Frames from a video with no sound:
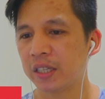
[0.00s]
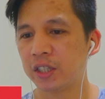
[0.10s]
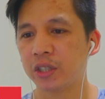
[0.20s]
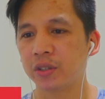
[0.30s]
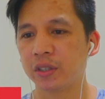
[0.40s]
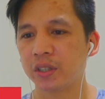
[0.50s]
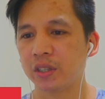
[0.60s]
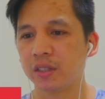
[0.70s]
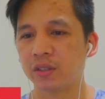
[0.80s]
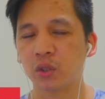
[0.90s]
That's good,
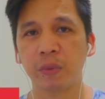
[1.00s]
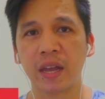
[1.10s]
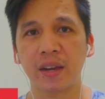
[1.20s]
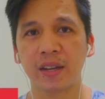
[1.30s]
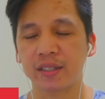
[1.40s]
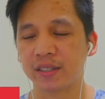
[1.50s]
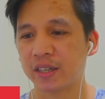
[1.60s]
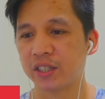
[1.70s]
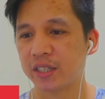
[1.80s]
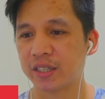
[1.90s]
to be honest.
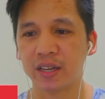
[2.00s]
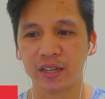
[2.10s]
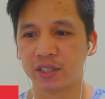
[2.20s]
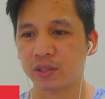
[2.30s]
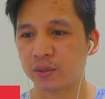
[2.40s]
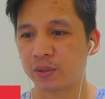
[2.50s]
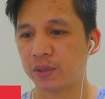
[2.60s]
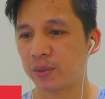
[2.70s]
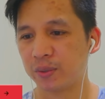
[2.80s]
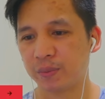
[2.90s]
Yeah, she's honest to
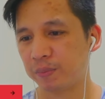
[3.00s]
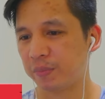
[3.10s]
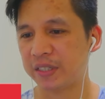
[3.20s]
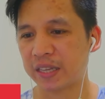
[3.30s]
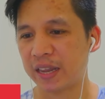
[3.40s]
be saying